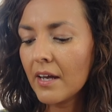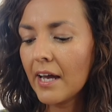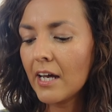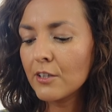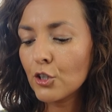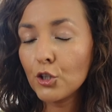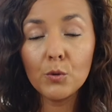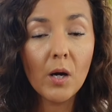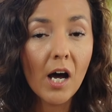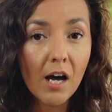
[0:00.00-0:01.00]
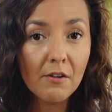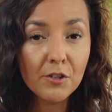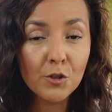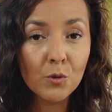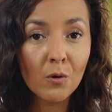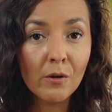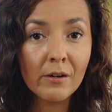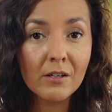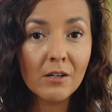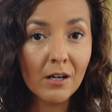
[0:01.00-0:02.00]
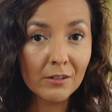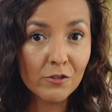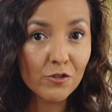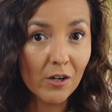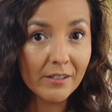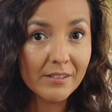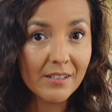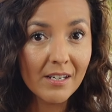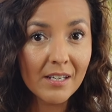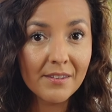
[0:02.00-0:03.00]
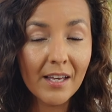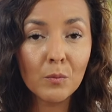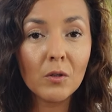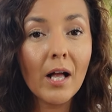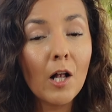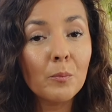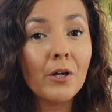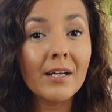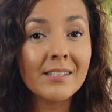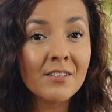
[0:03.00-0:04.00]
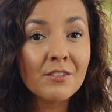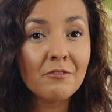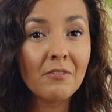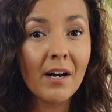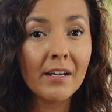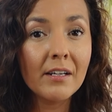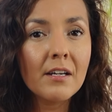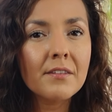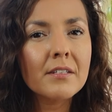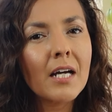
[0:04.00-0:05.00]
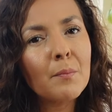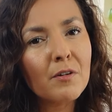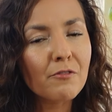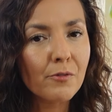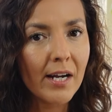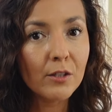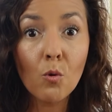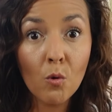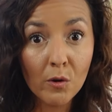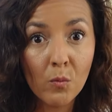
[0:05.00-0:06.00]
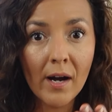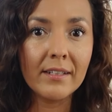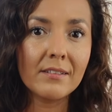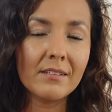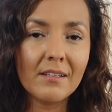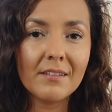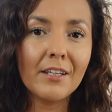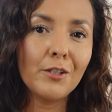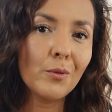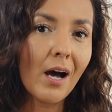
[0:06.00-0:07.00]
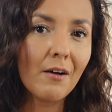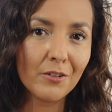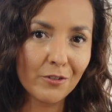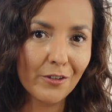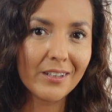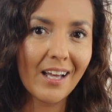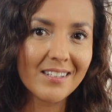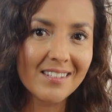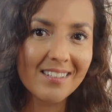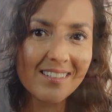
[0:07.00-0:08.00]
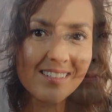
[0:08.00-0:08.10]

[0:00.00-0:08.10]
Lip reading: And you have your color chart that will help you identify the type of red or white that you have in your glass.